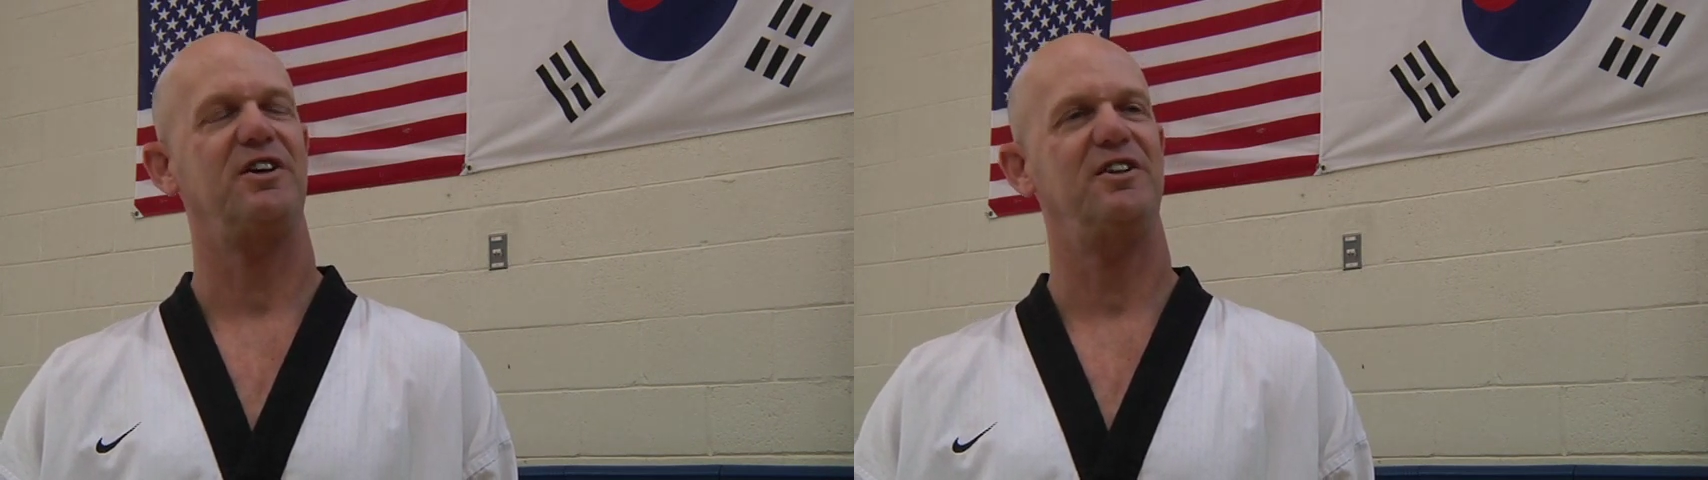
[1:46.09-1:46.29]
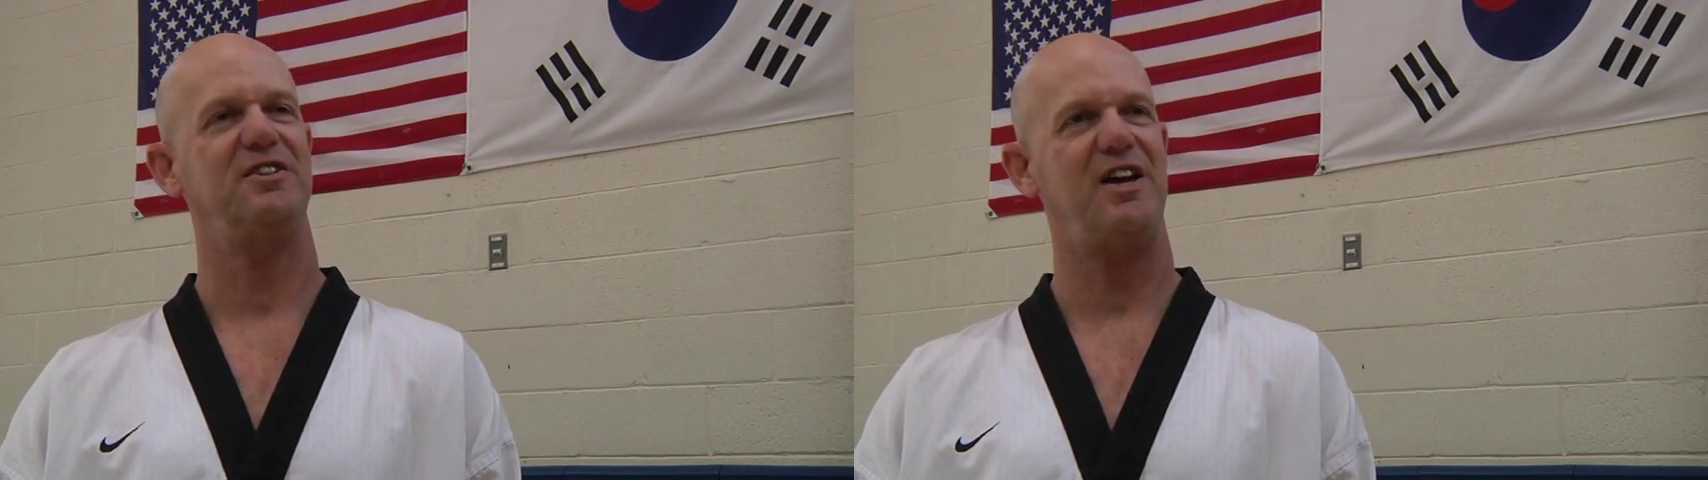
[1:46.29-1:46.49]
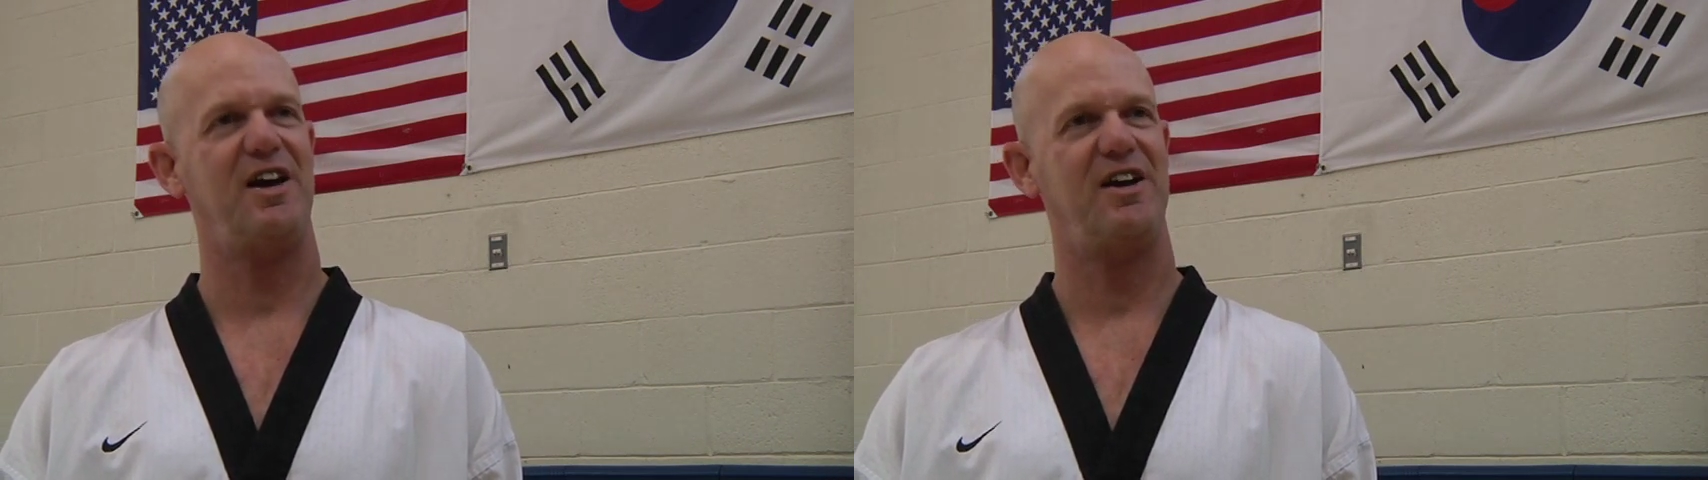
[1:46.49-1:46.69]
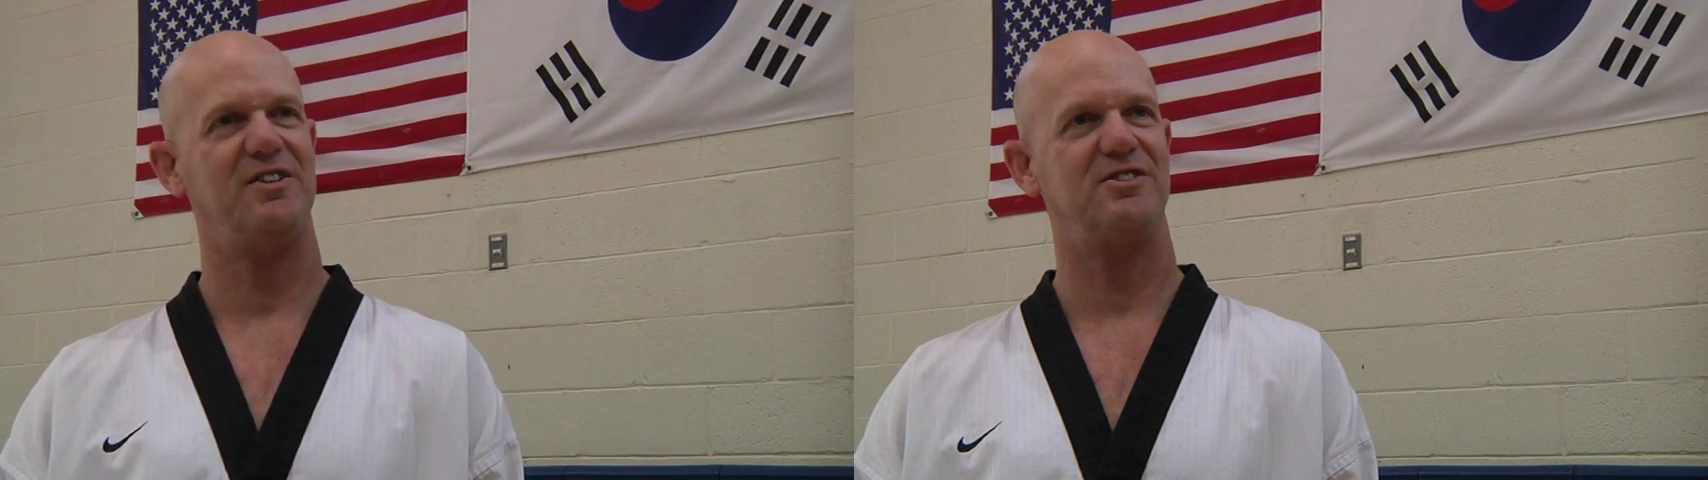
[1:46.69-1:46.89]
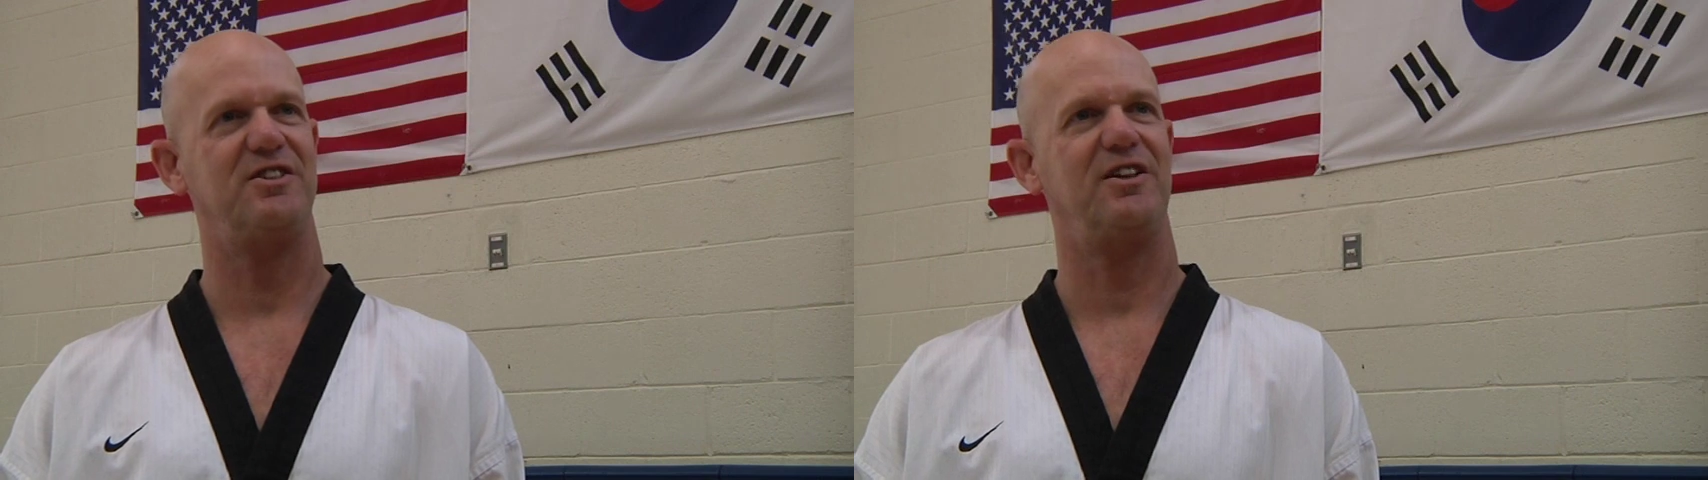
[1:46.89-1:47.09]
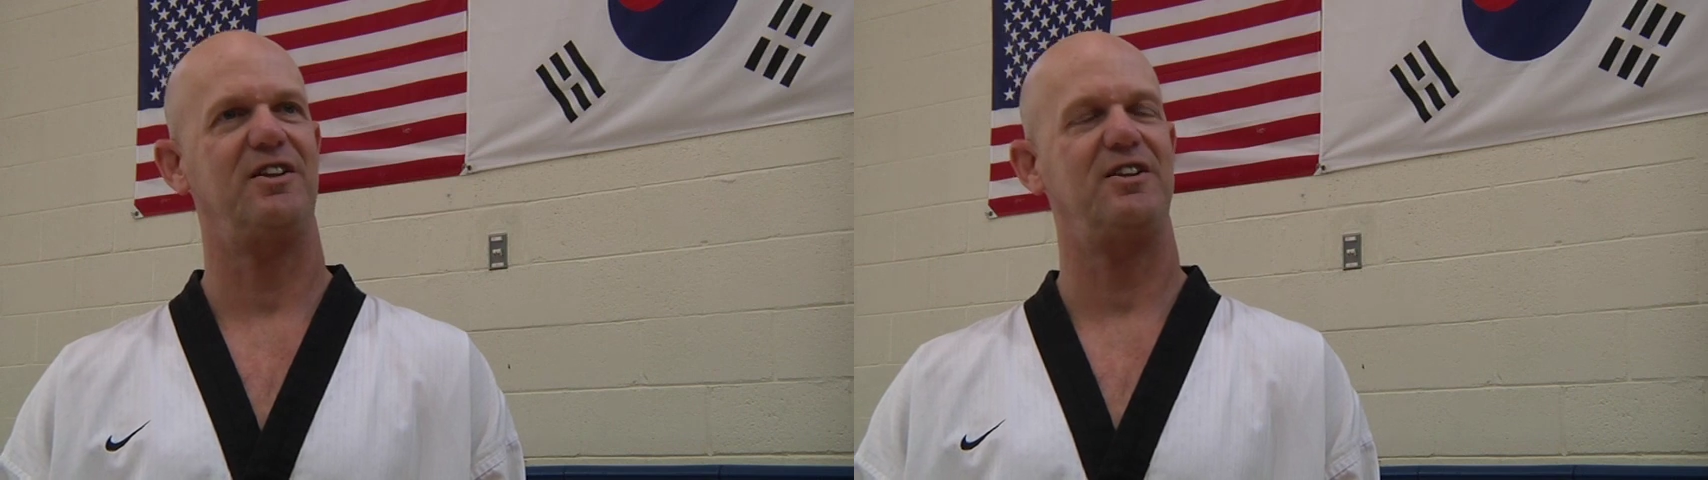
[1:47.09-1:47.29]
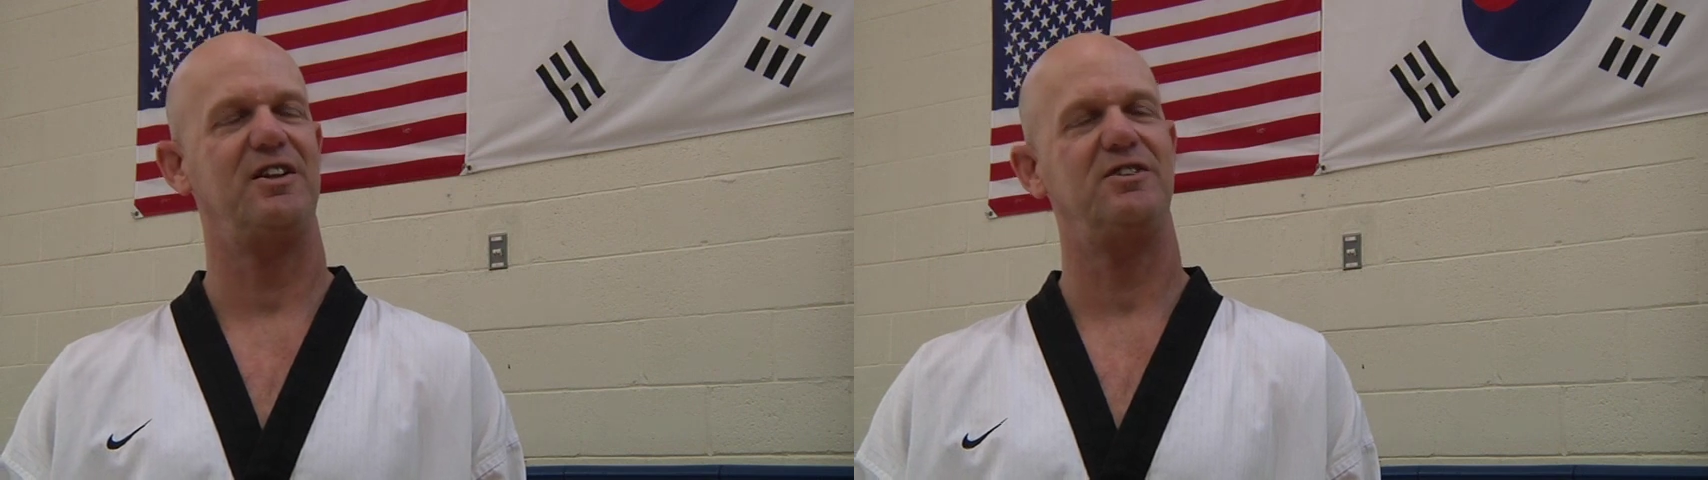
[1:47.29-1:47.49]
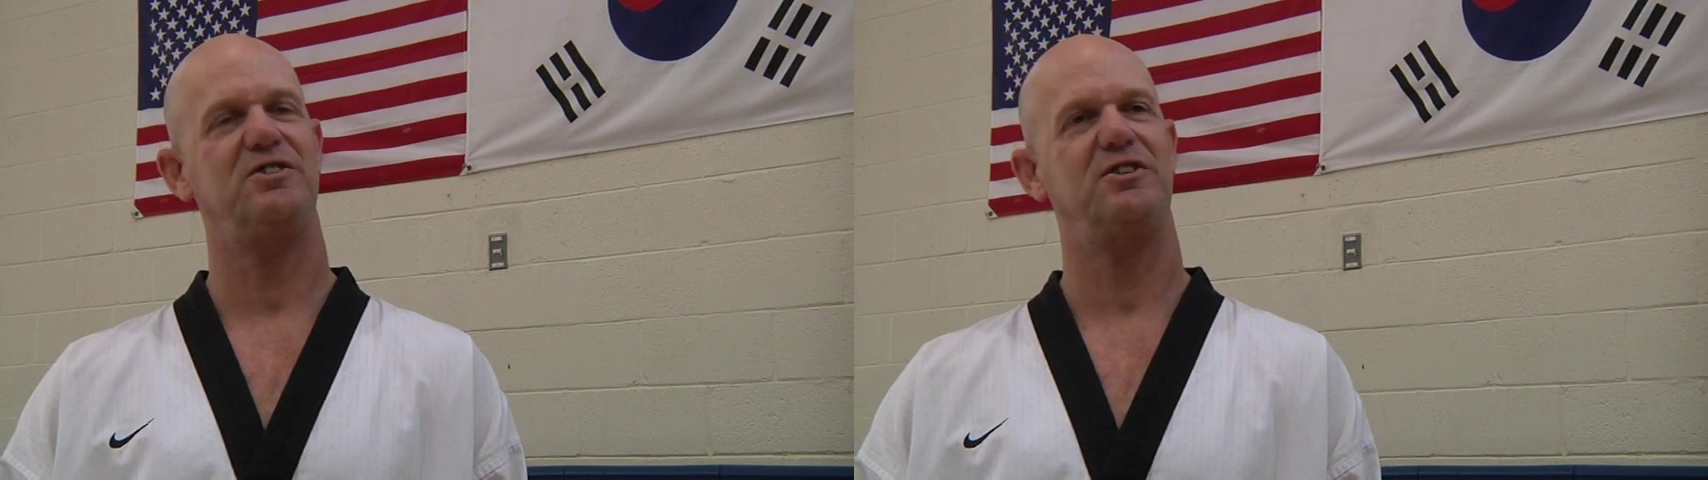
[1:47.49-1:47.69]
and dance and things